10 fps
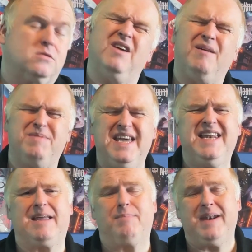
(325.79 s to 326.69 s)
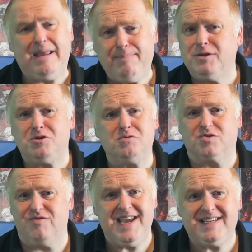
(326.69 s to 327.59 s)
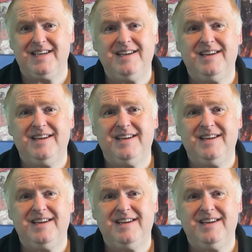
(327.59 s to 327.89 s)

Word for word: No, I'm saying nine, but nine point two is great.